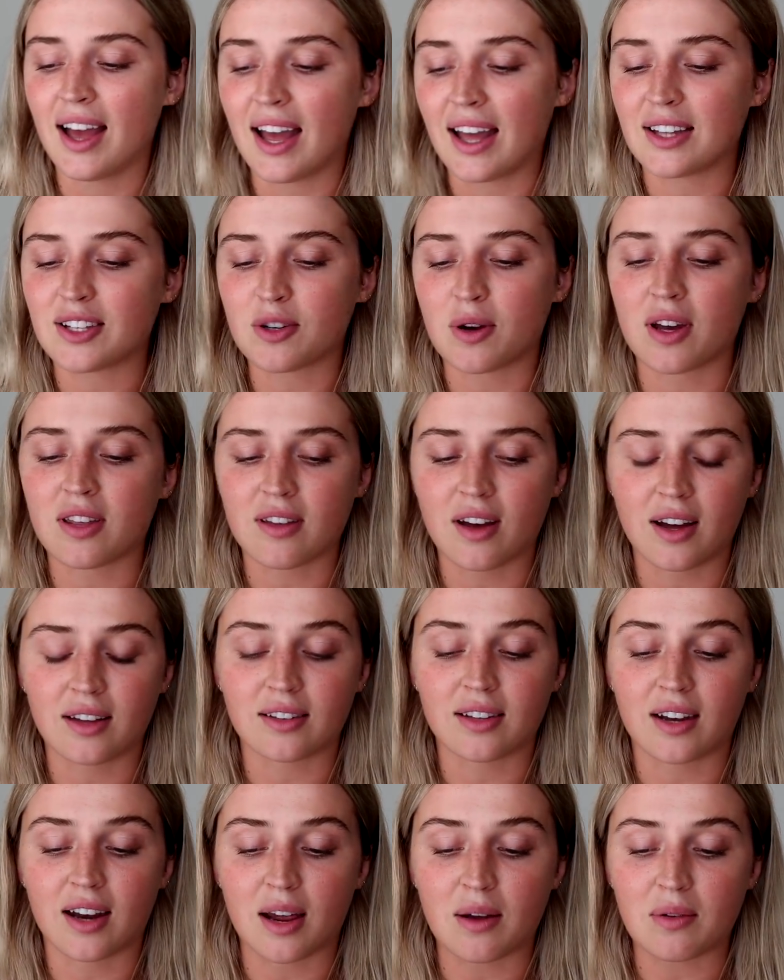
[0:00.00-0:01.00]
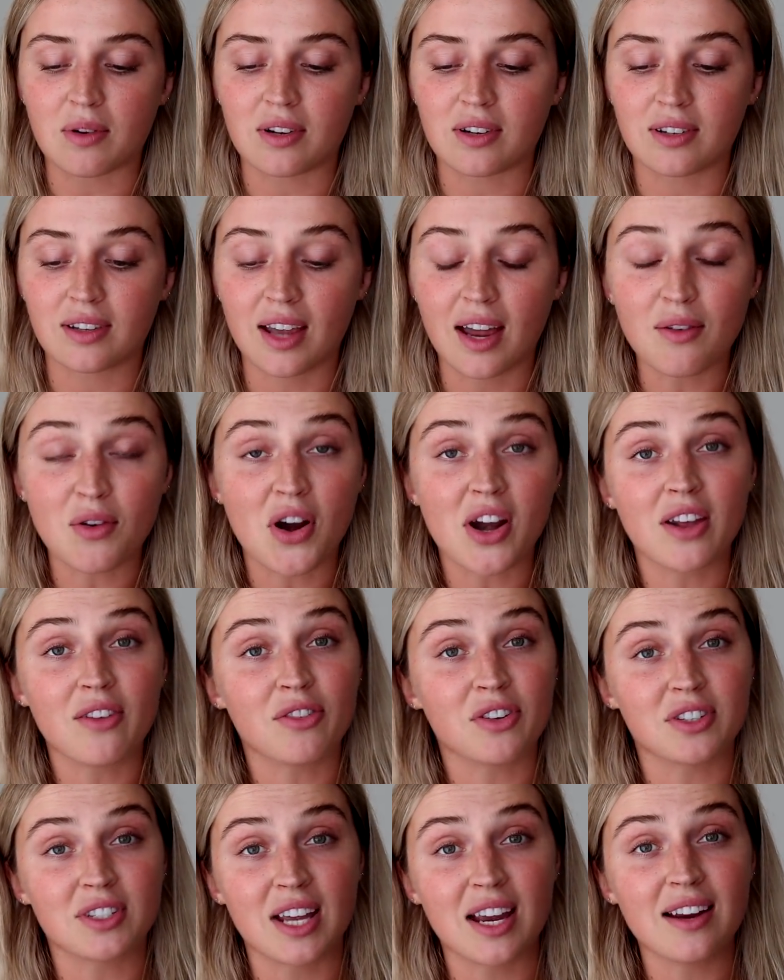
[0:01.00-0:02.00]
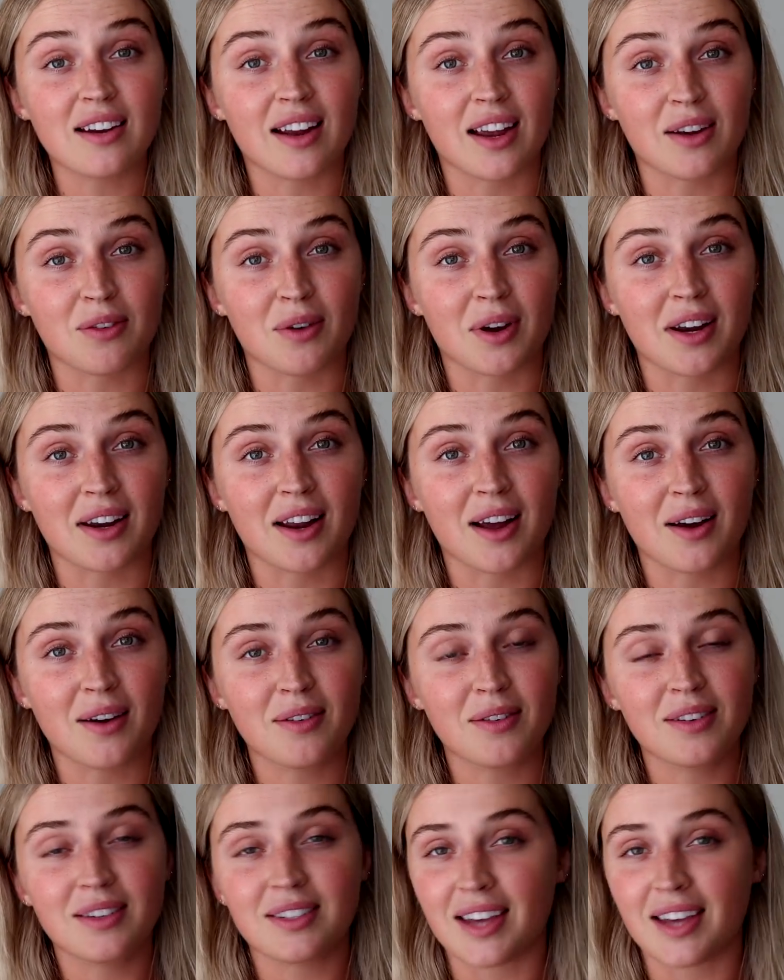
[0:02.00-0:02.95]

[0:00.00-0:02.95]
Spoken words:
and so I thought that I would get ready for date night right now.